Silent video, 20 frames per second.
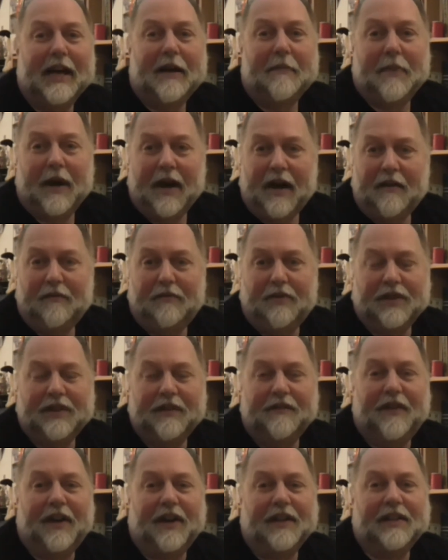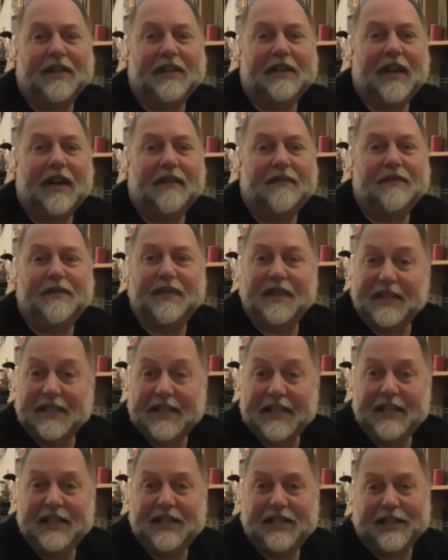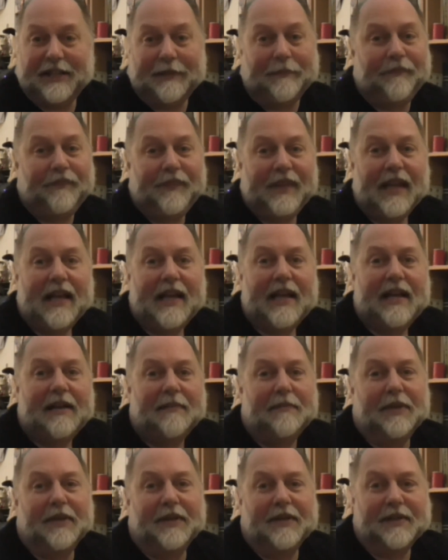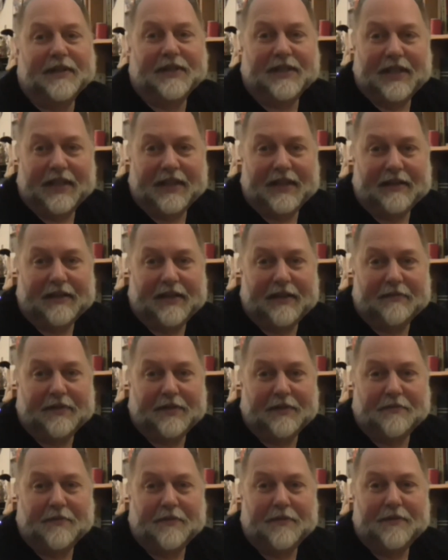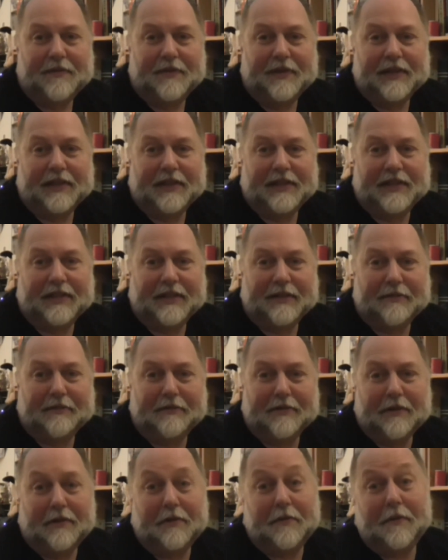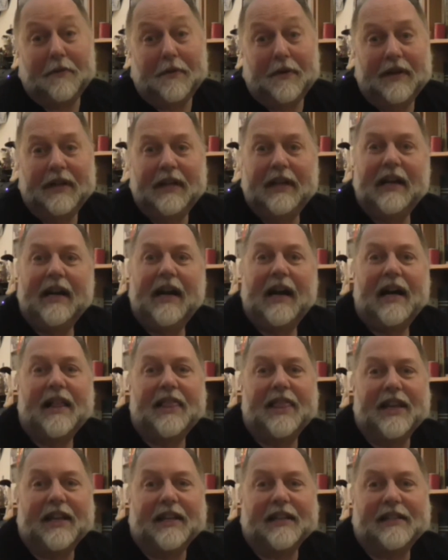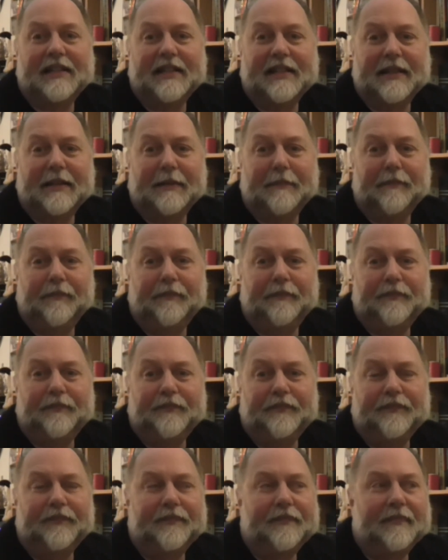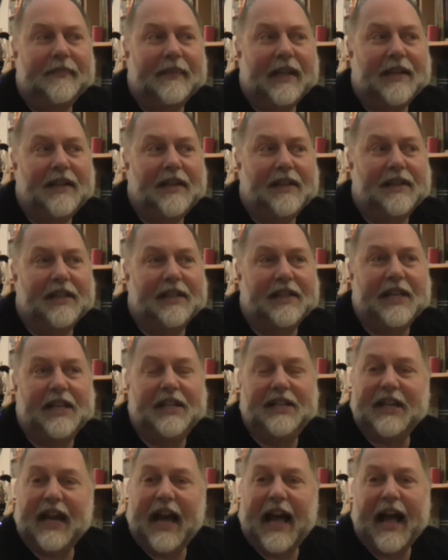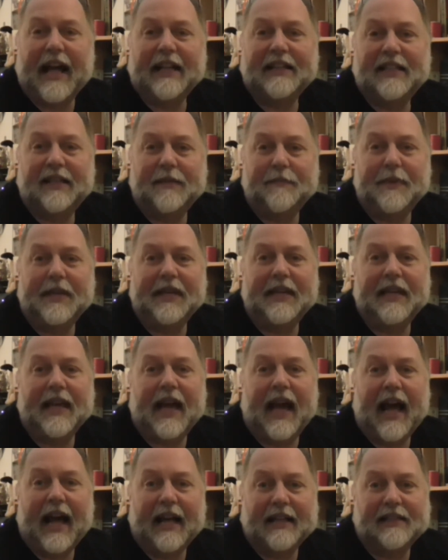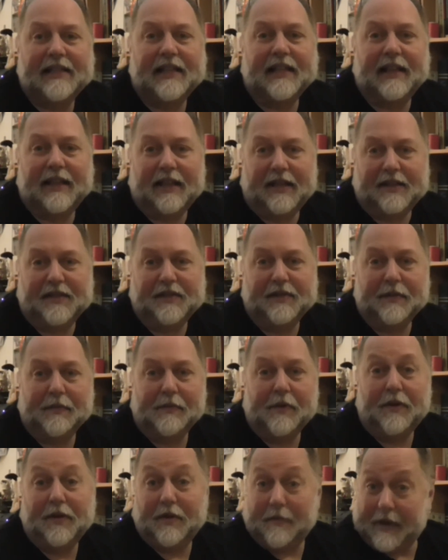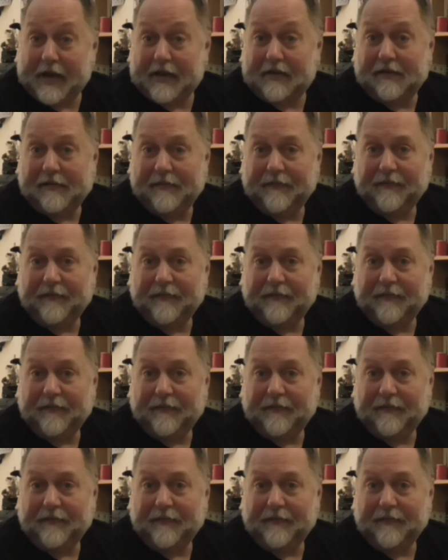part of what defined the life of the teacher, because there was a rule or a law that the teacher had to be at the classroom on the bell,